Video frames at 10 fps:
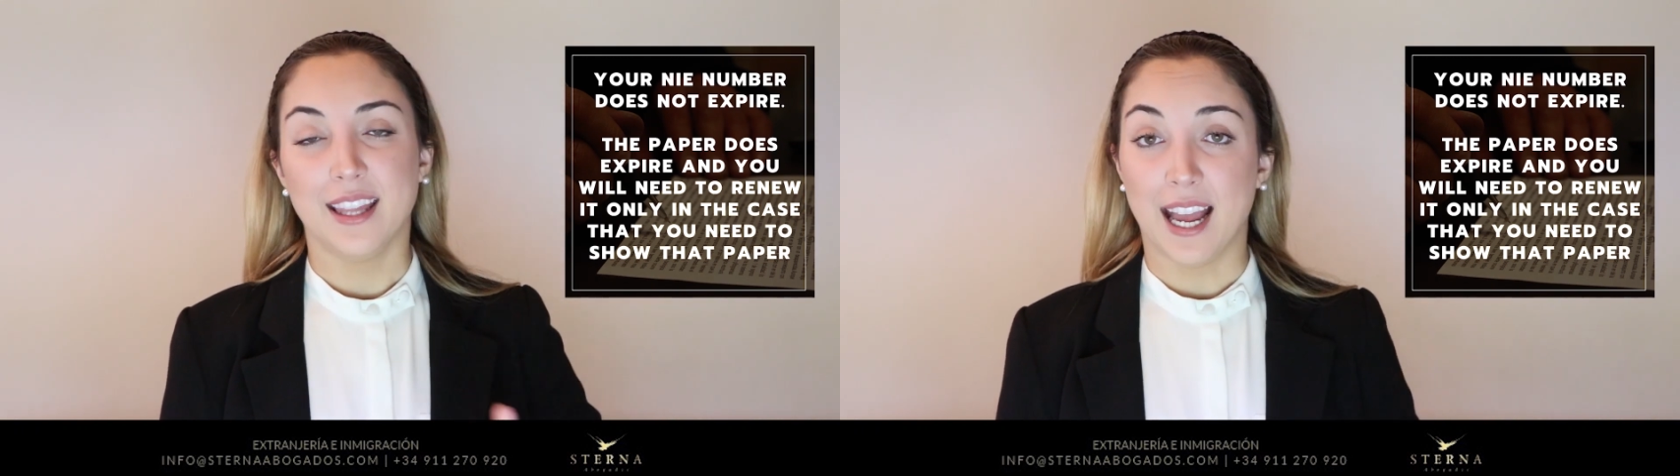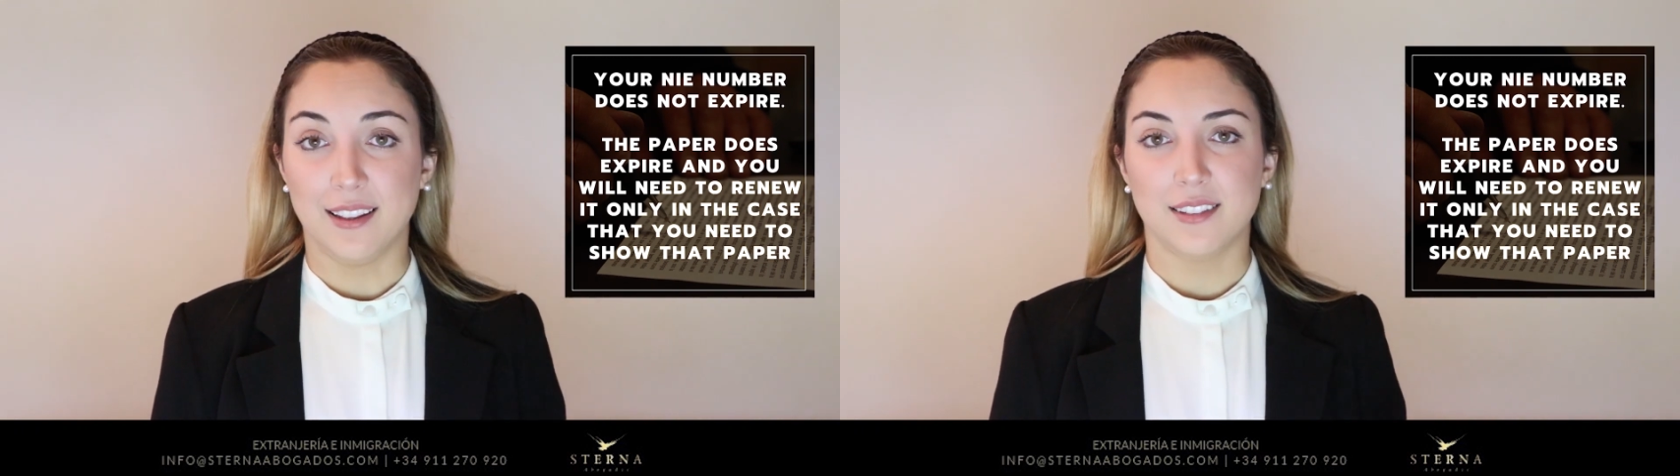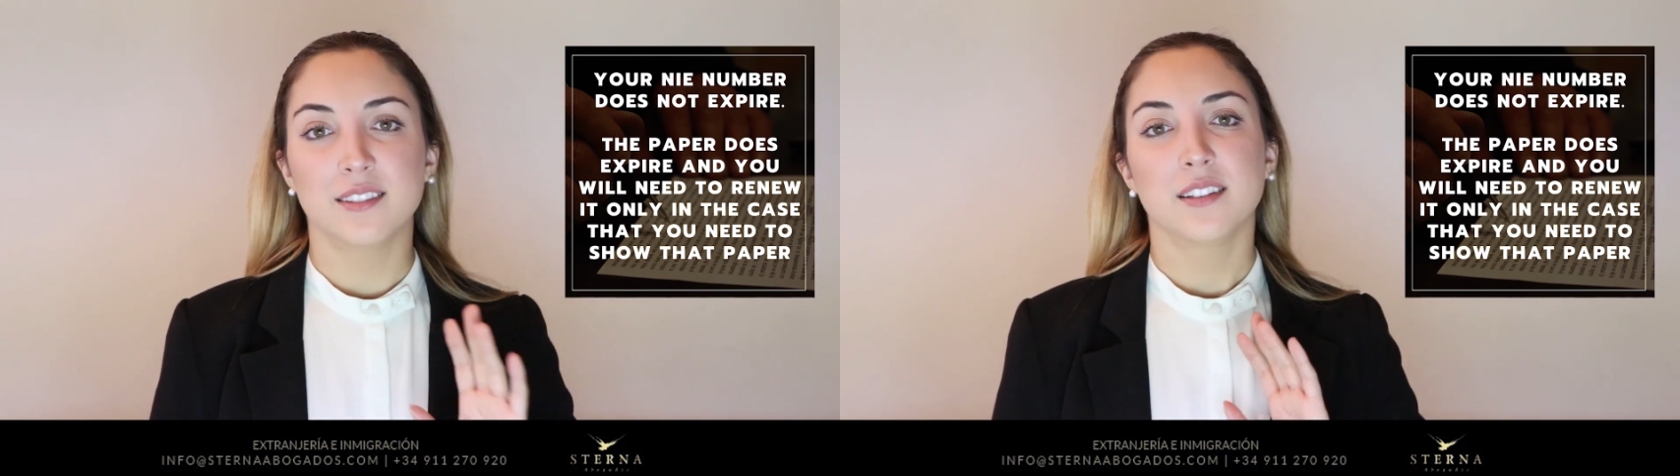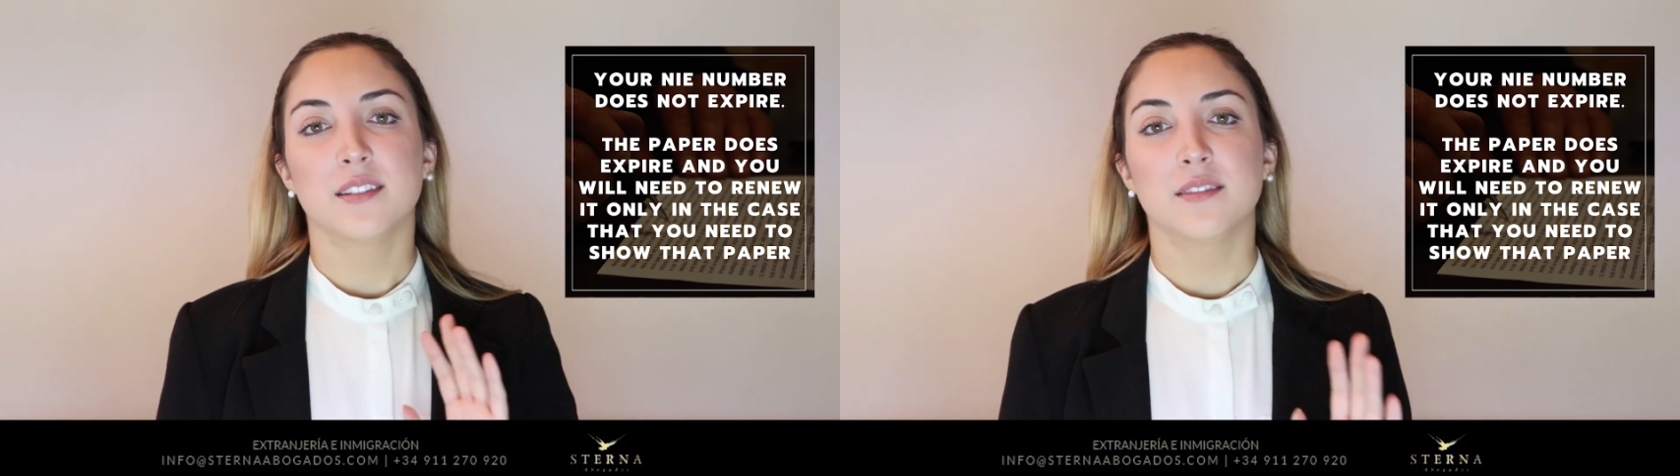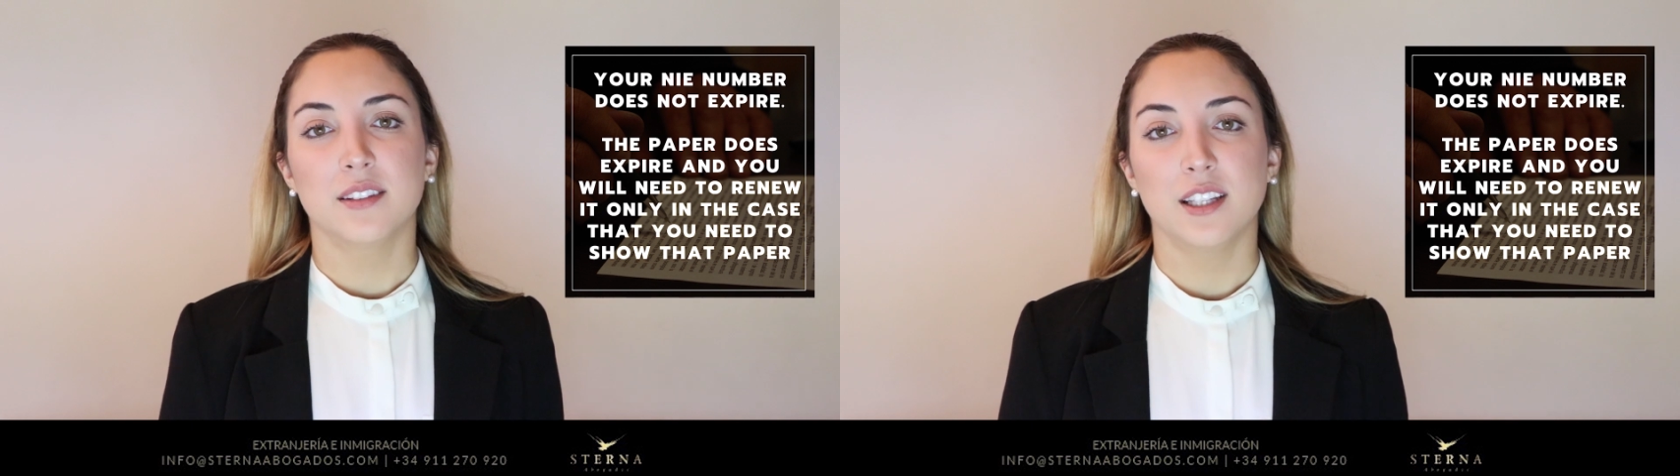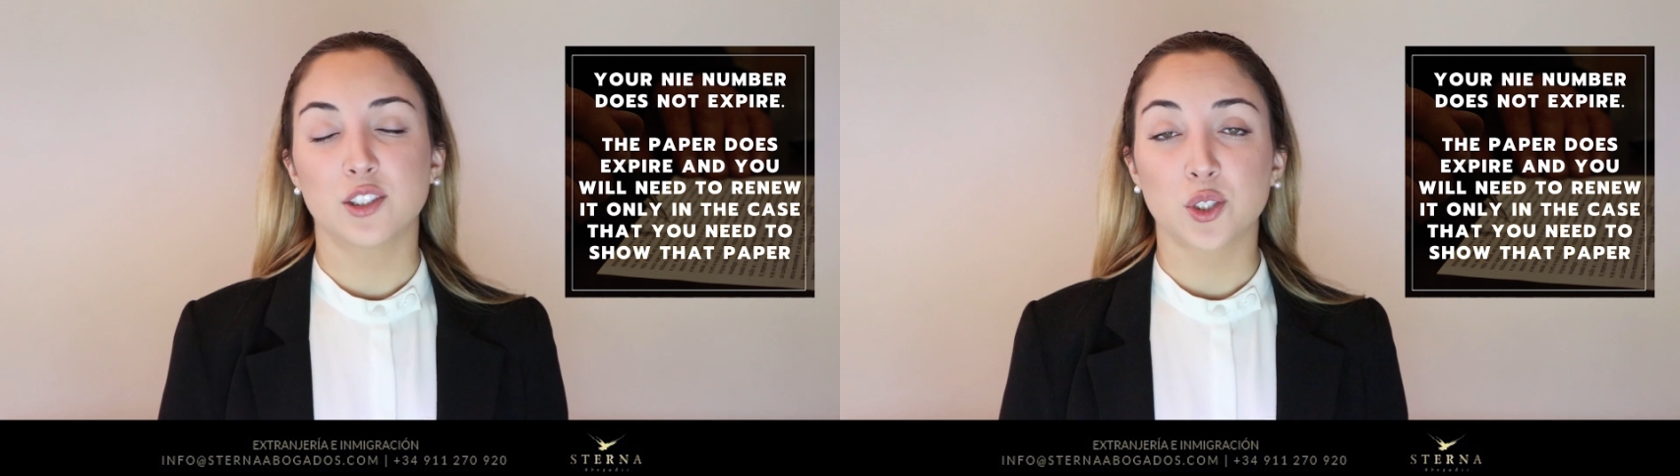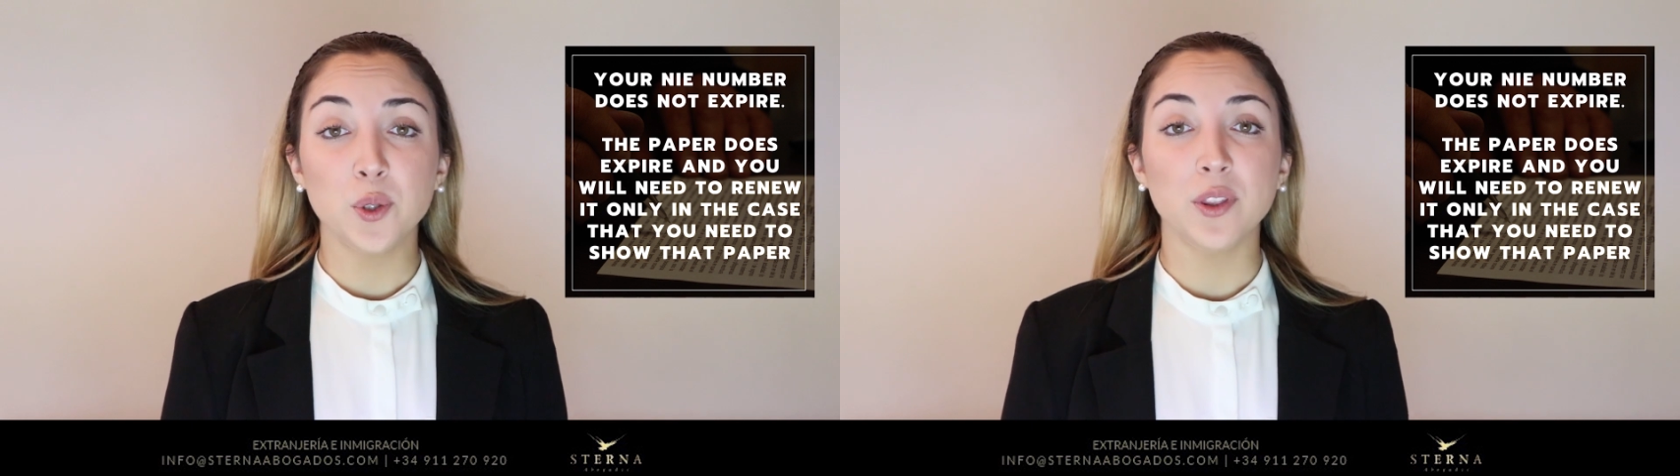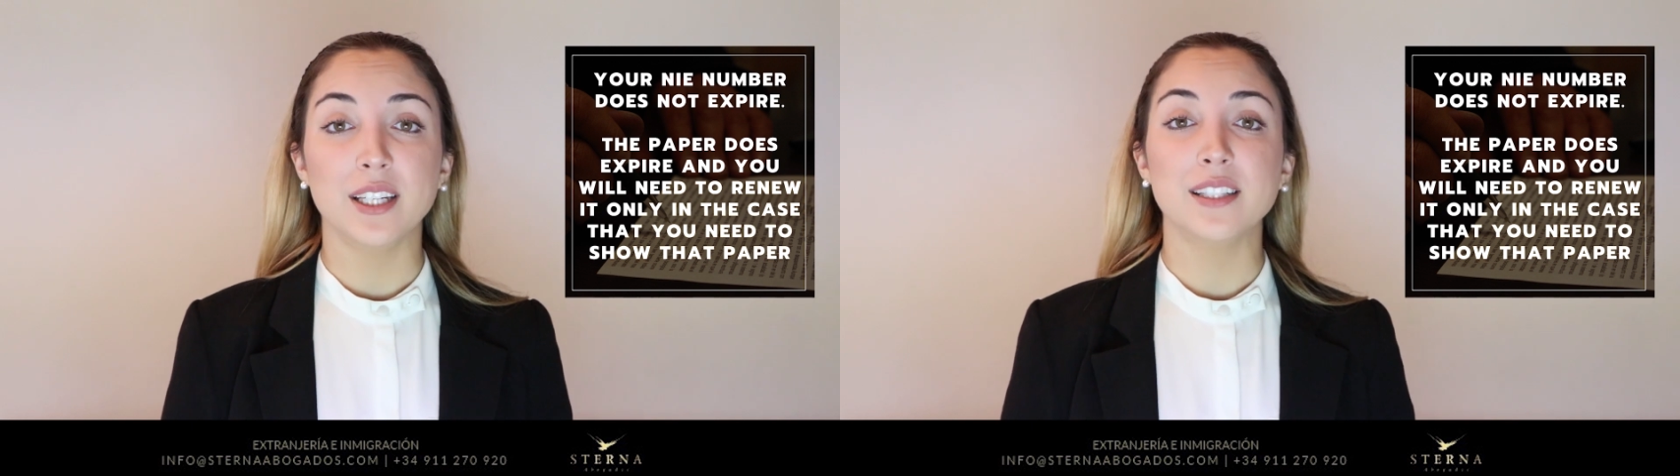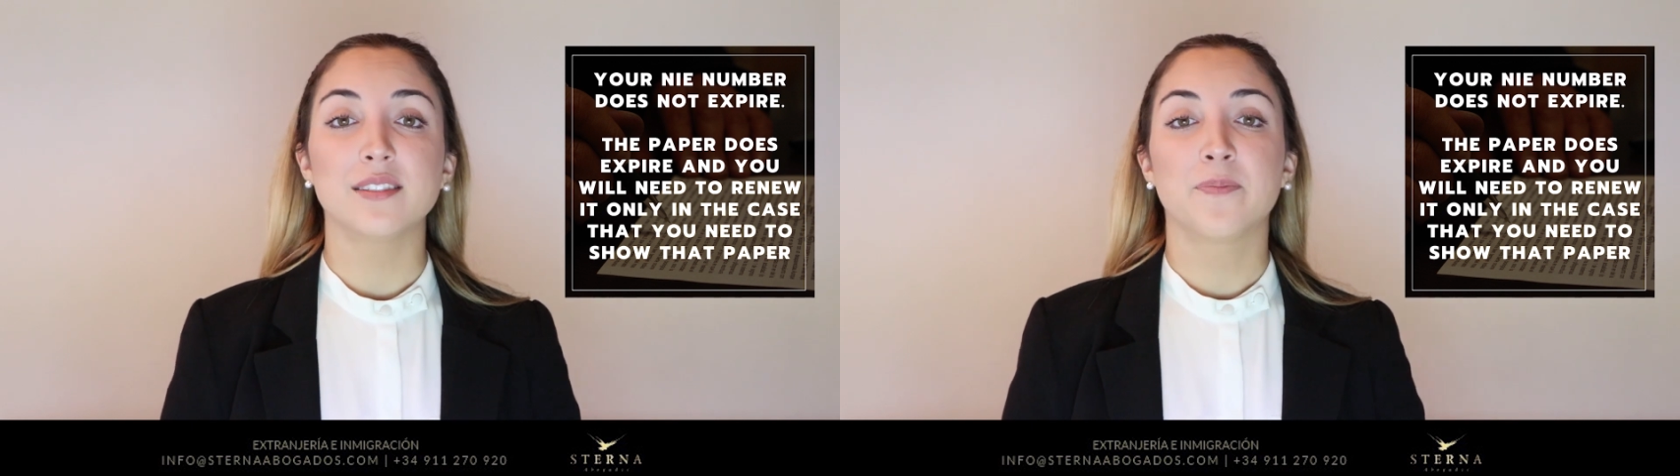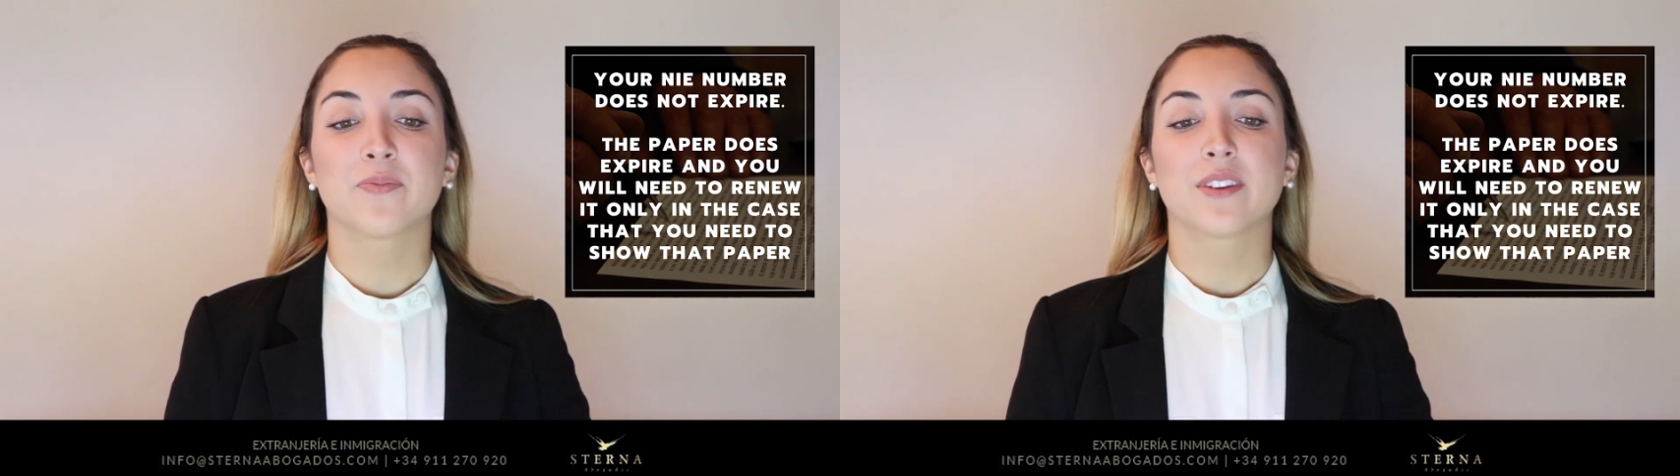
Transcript: that. The truth is,